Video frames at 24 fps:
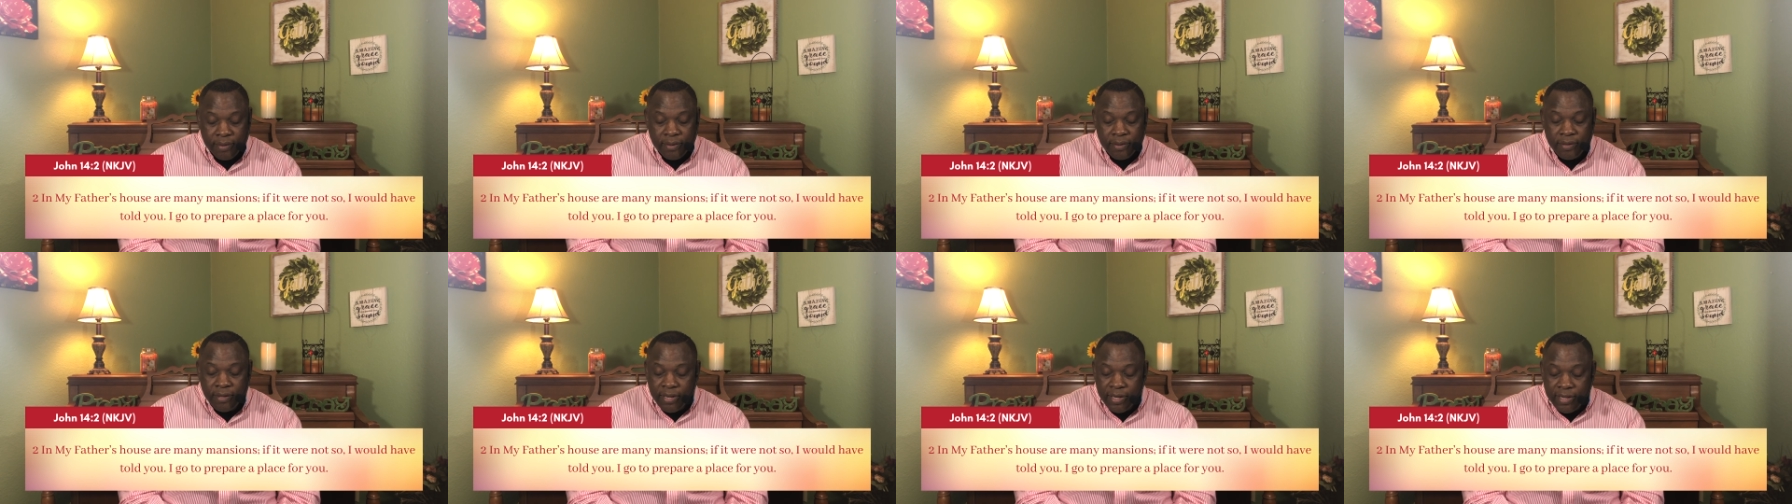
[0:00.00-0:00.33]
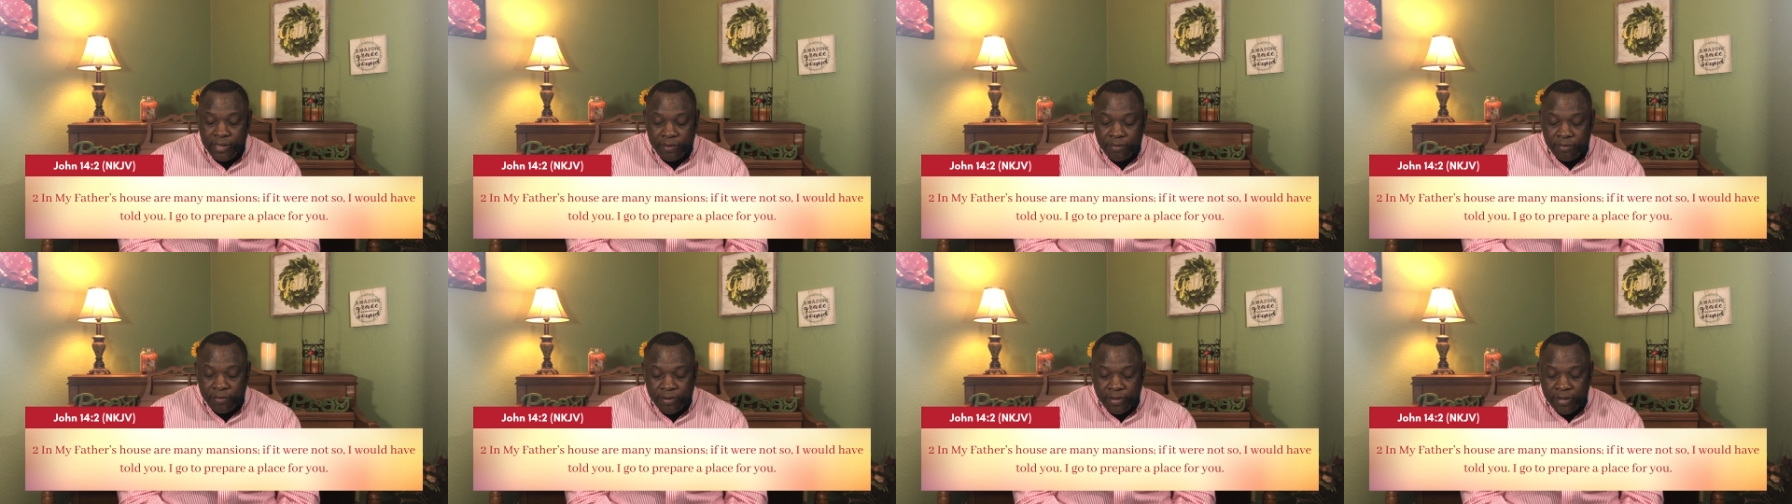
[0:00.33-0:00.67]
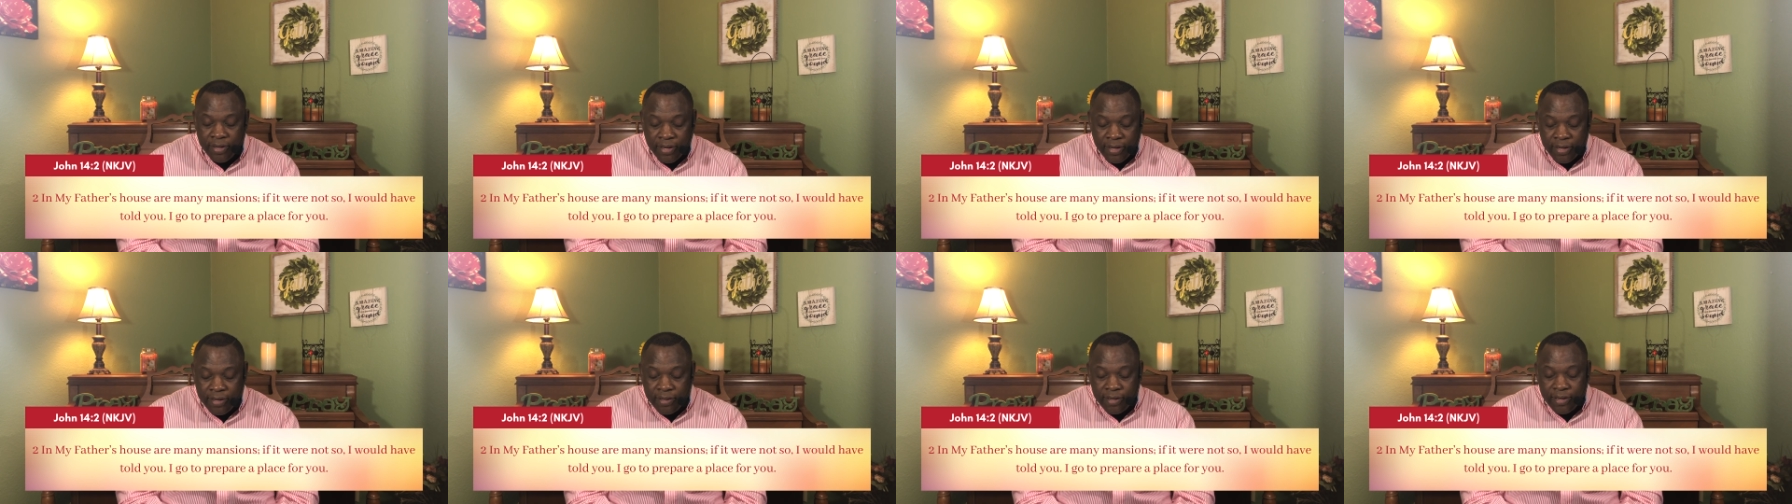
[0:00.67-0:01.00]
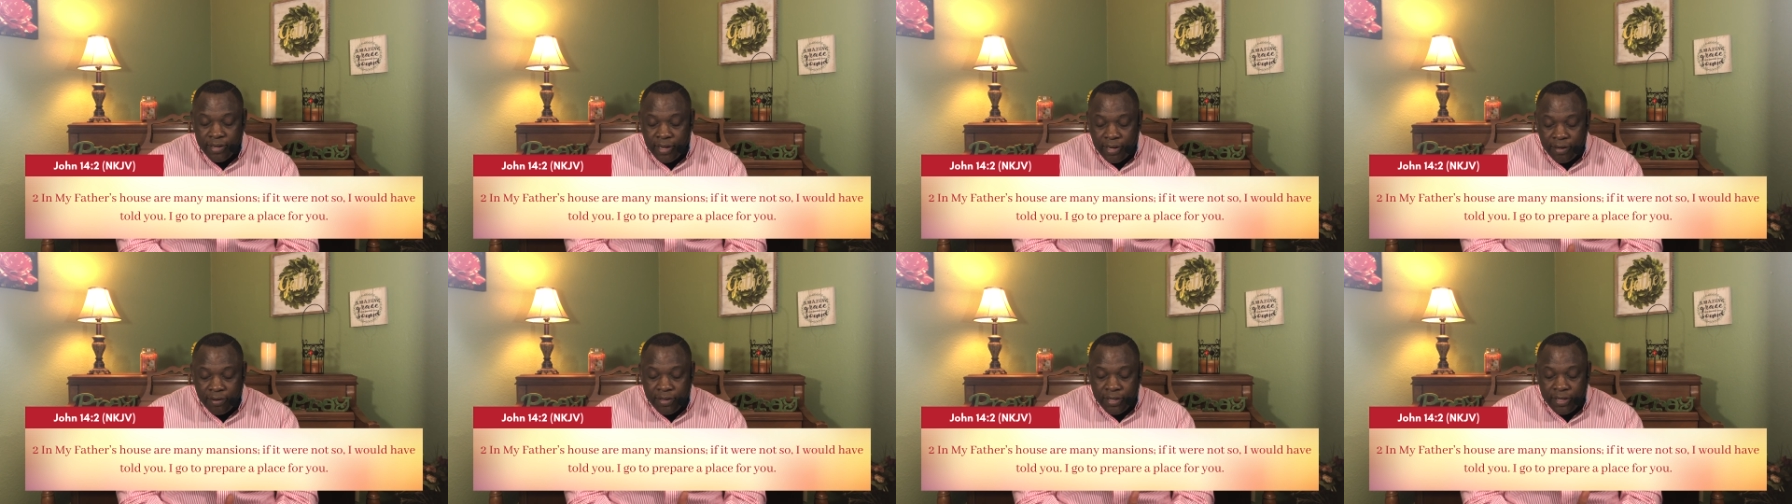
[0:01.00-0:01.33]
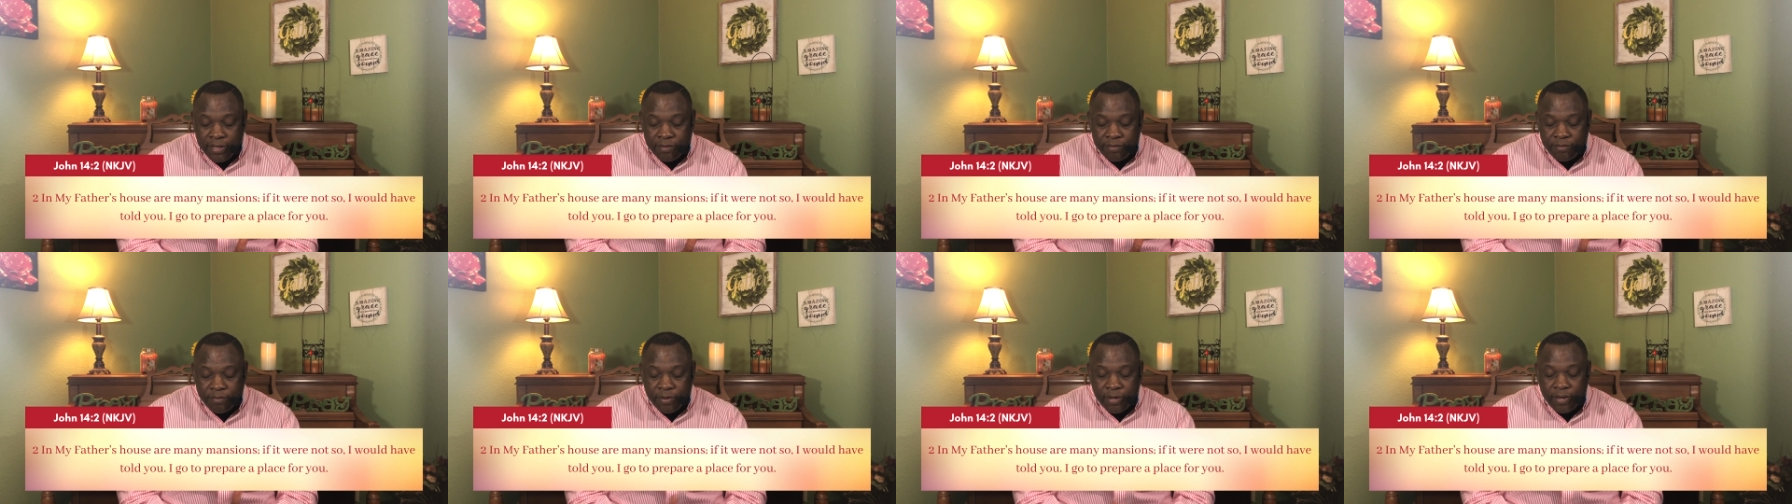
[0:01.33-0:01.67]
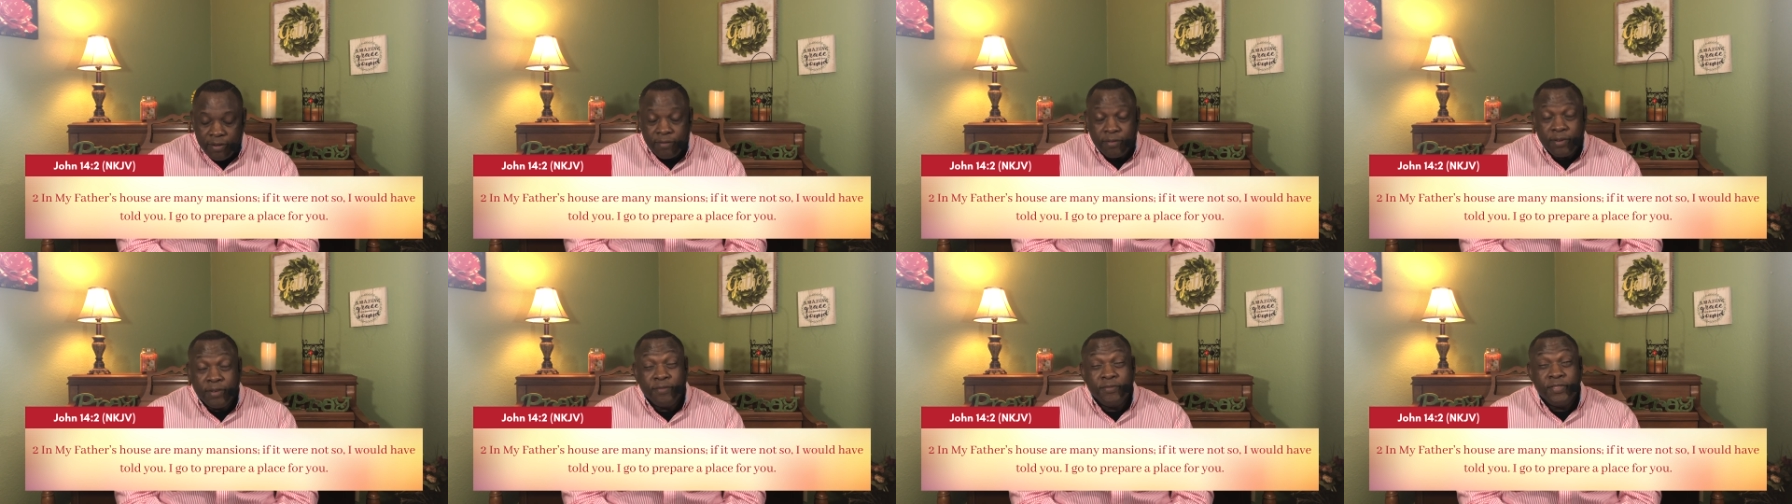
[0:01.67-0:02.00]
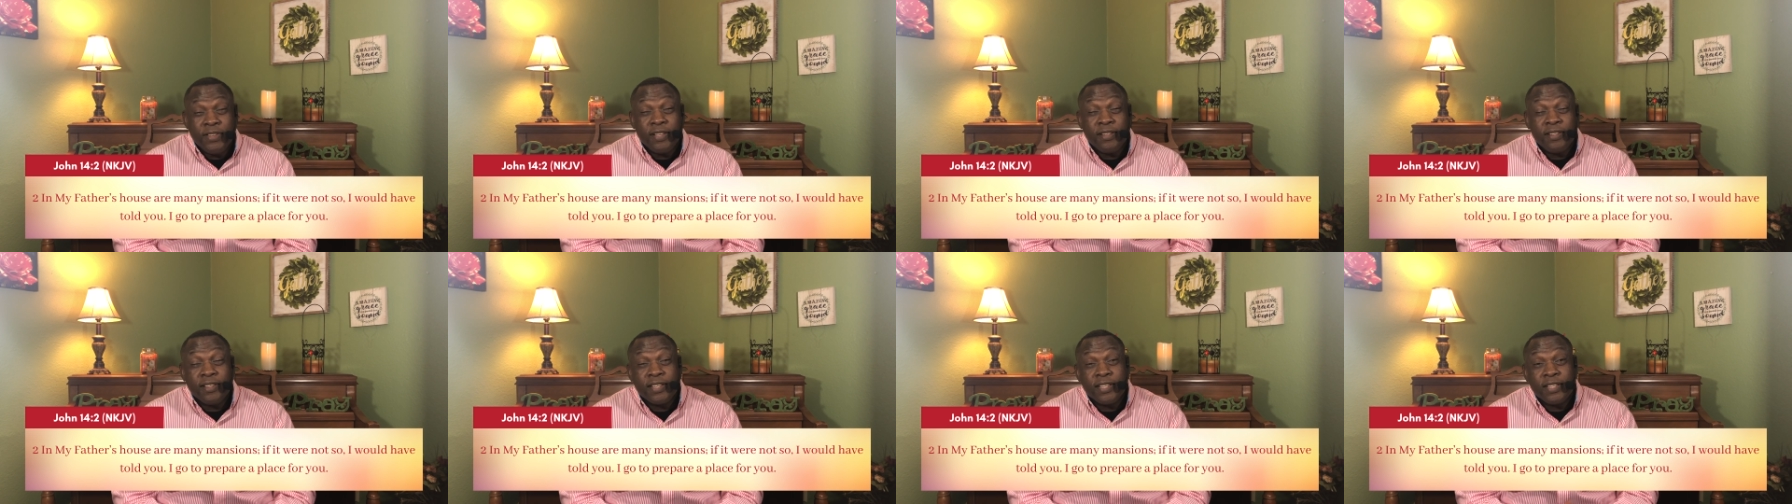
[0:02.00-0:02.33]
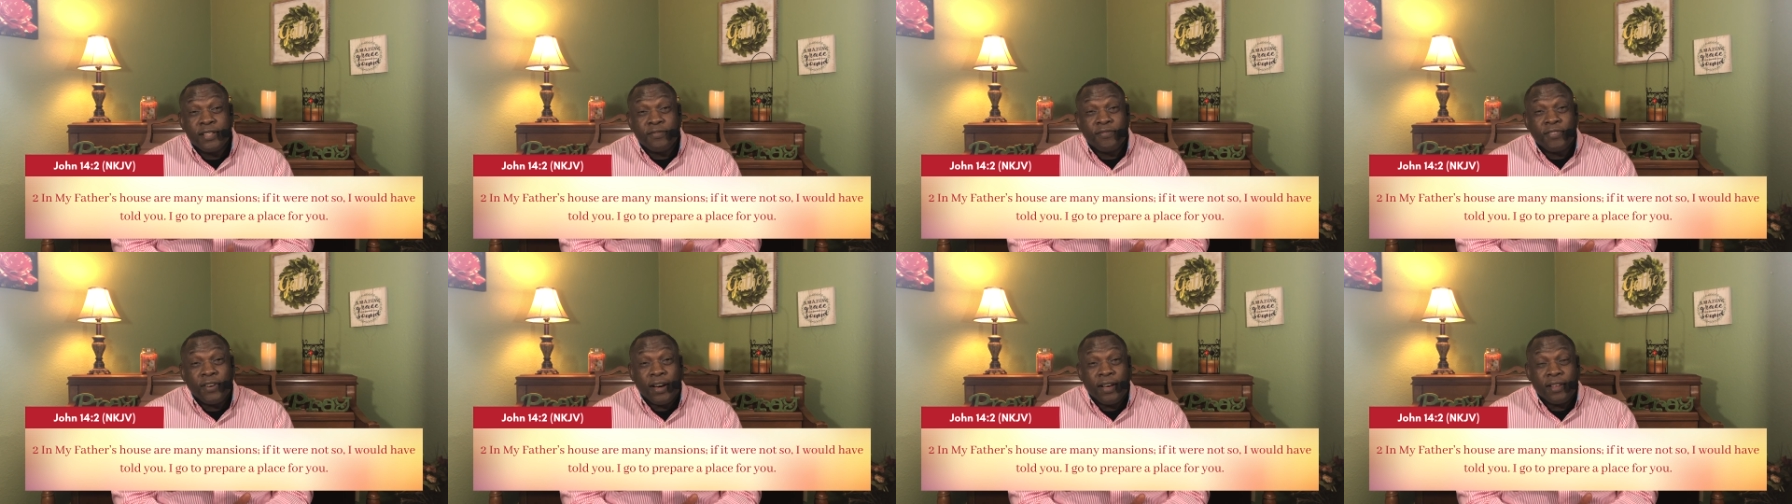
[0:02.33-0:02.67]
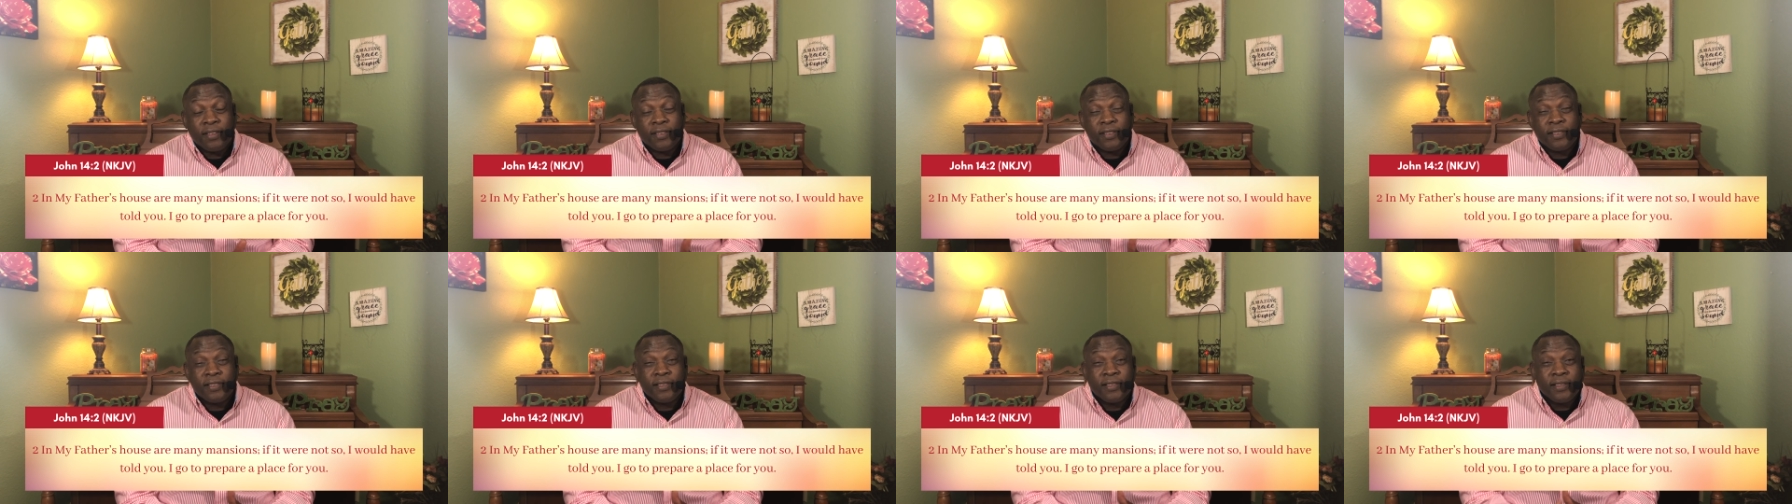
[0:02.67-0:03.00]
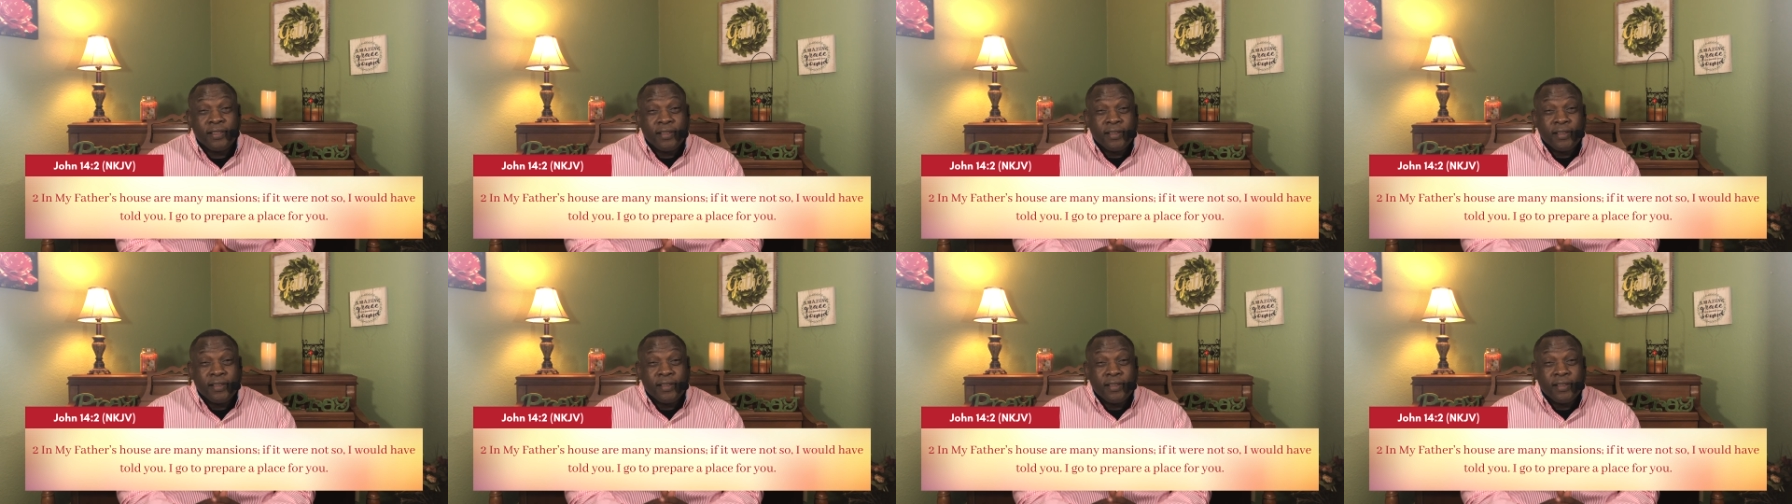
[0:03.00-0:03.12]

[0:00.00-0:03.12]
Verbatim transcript: Look at the look at how he's re- revealing his father.